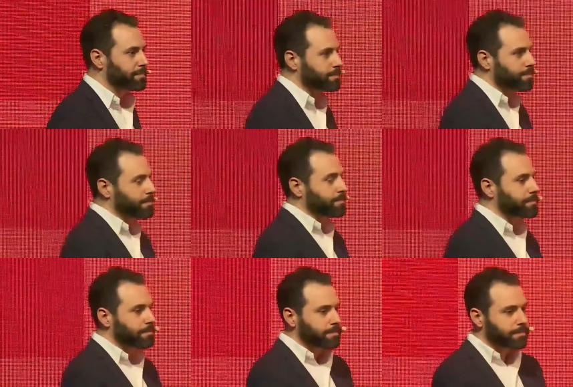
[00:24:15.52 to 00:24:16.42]

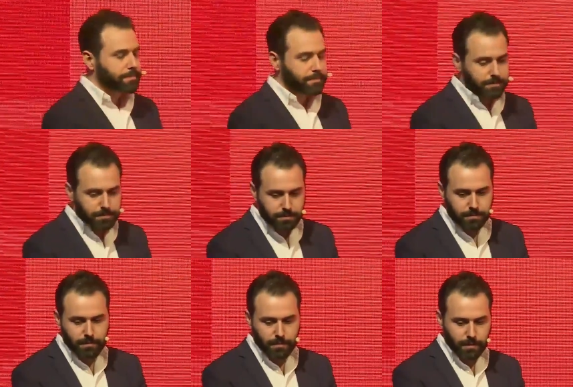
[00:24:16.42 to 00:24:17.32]

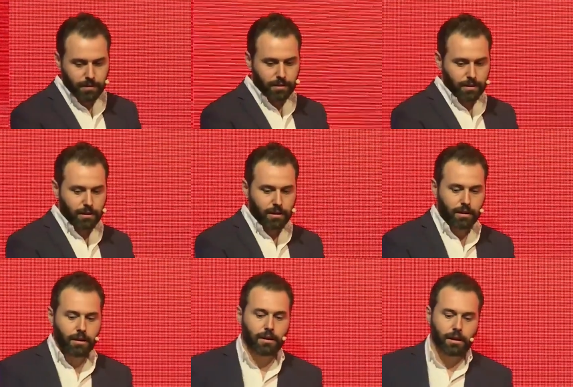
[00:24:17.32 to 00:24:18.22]
No one is speaking in this clip.